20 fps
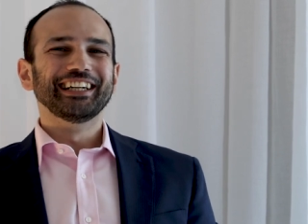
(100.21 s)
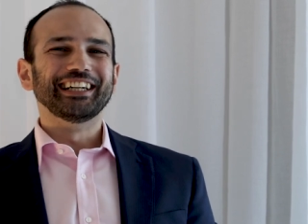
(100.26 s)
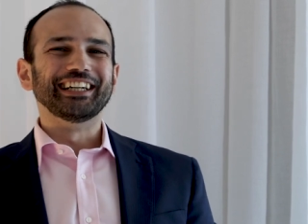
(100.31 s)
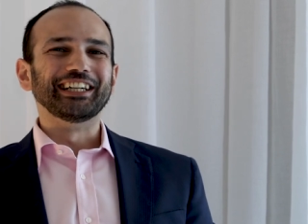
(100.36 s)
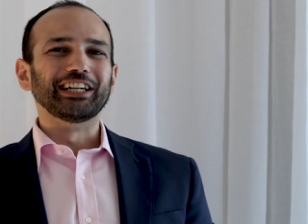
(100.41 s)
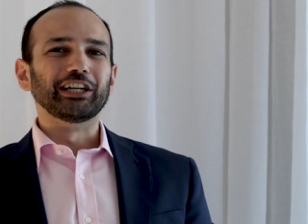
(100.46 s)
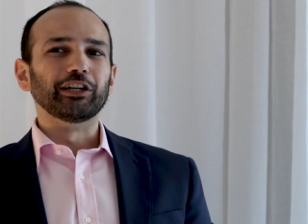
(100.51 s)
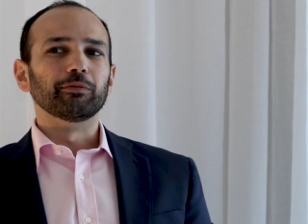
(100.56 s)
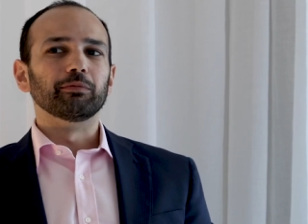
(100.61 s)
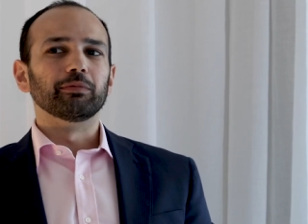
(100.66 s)

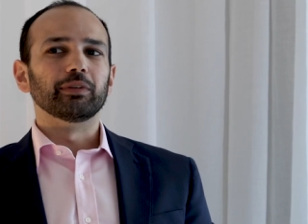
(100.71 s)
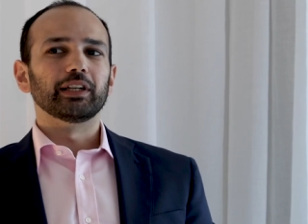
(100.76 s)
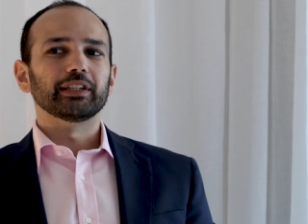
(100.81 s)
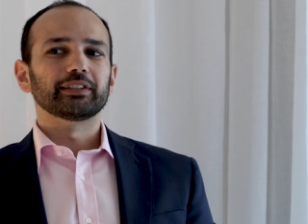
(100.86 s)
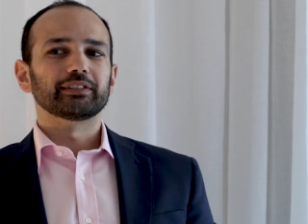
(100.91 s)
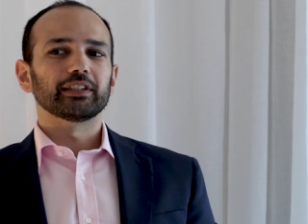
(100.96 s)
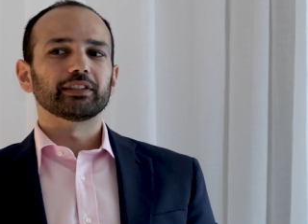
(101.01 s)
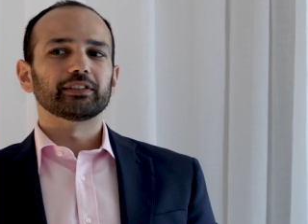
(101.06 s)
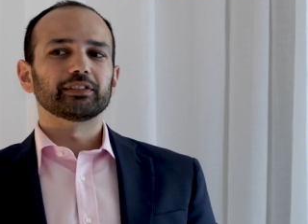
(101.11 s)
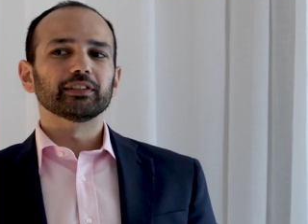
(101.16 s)
Um,
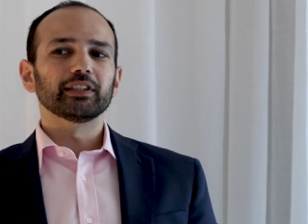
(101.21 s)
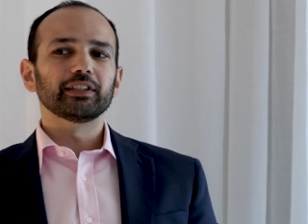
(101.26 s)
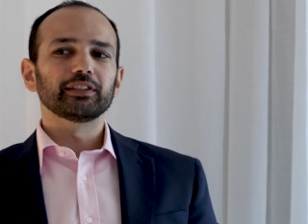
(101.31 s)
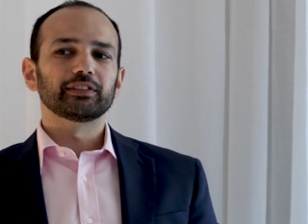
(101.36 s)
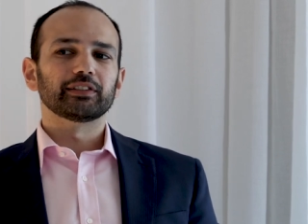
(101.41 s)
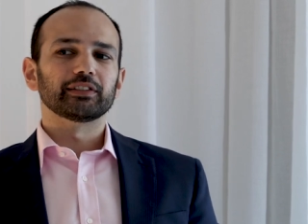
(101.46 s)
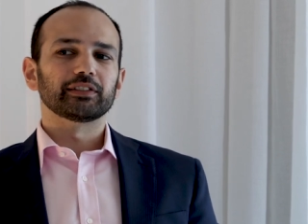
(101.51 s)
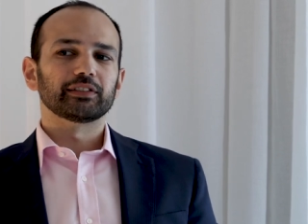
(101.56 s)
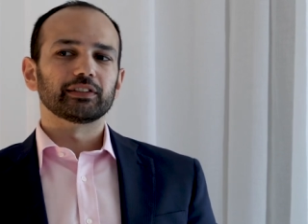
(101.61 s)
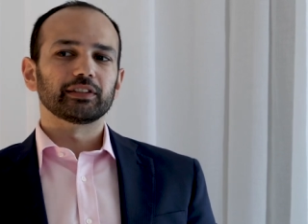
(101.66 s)
it's it's
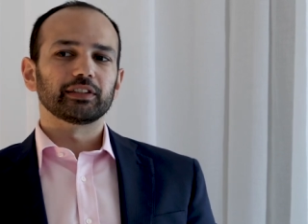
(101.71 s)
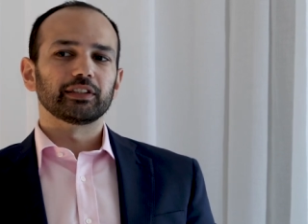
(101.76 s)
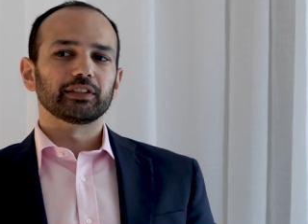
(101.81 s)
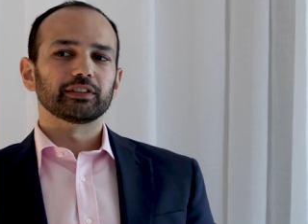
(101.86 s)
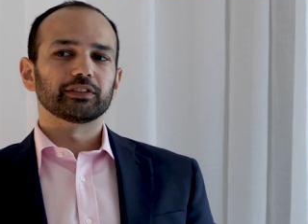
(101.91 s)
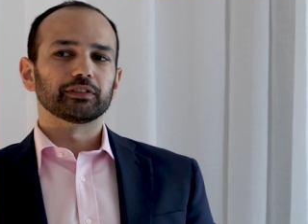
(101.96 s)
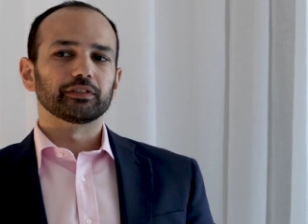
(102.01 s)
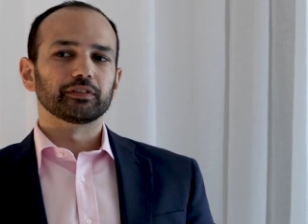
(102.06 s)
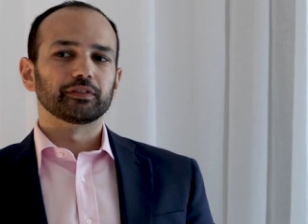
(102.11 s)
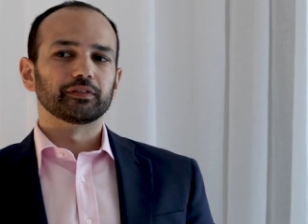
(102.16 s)
nice to
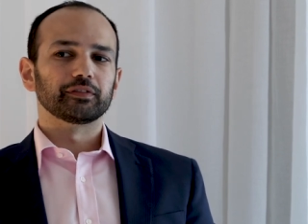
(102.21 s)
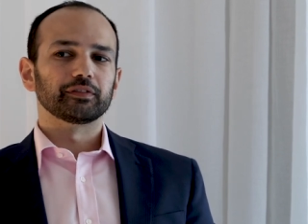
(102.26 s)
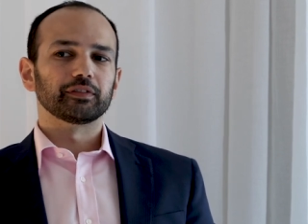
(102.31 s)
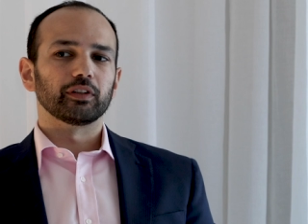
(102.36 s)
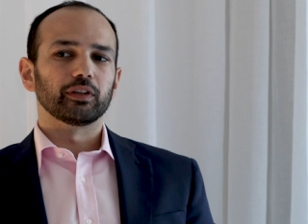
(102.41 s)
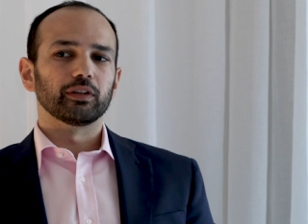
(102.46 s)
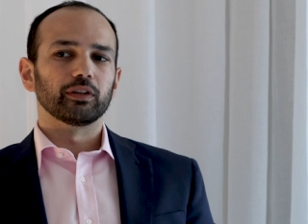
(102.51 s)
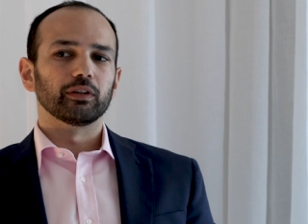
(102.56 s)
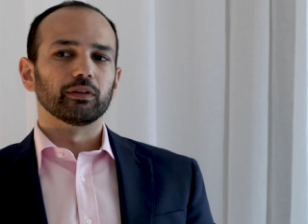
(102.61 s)
see sort of